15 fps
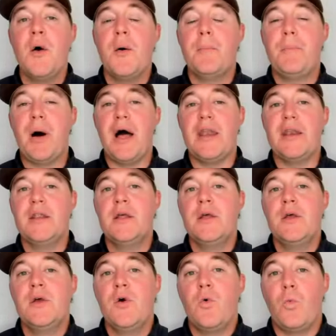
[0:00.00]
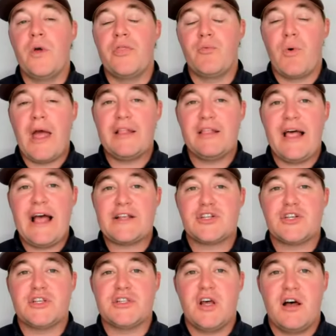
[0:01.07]
But with Rhett
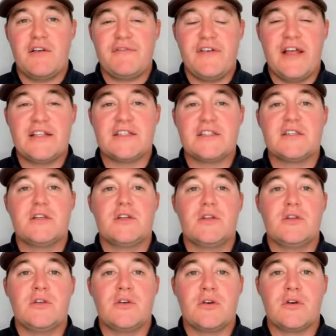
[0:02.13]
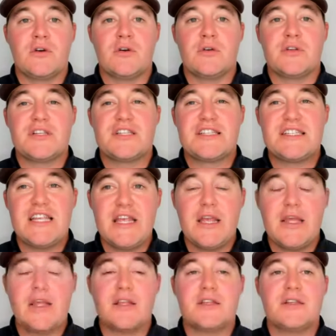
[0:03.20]
Lashlee's offense, you're
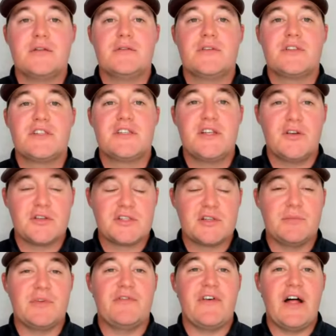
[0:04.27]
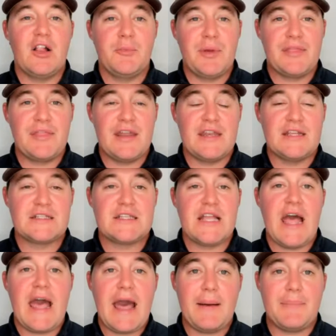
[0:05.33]
seeing still some developing that needs to
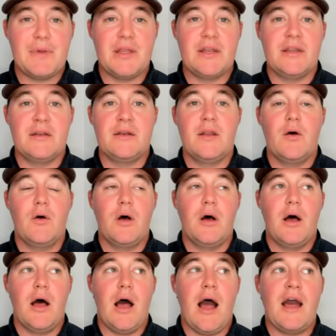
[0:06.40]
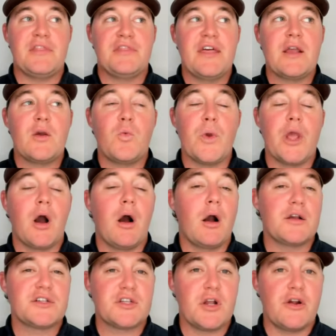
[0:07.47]
happen. And I think we are
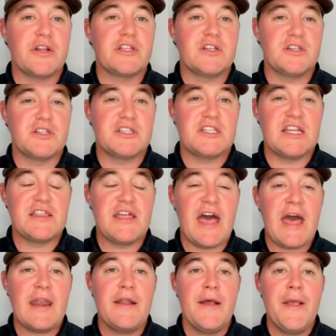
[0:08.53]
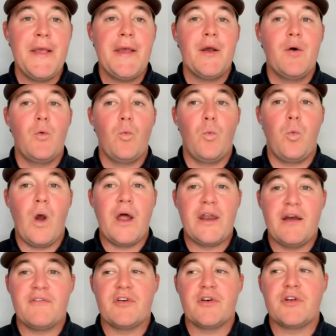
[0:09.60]
starting to see that
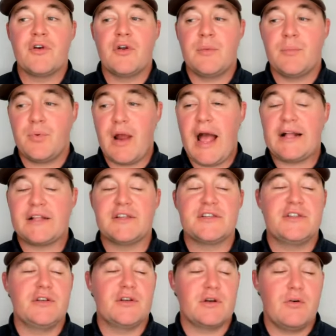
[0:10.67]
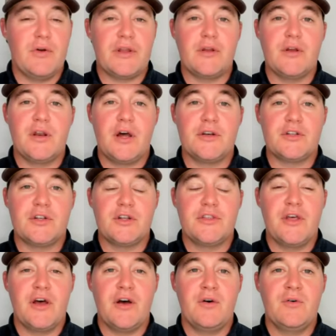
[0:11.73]
whenever you're in practice and you're going good on good
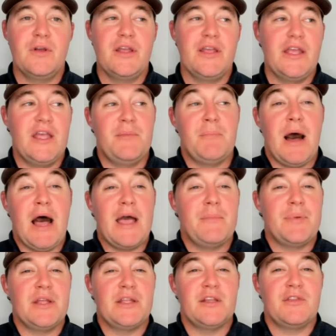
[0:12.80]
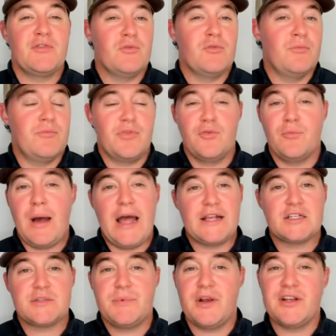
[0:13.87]
though in my opinion through through my
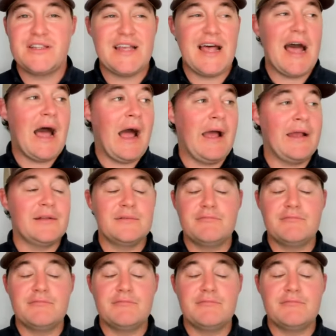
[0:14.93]
experience i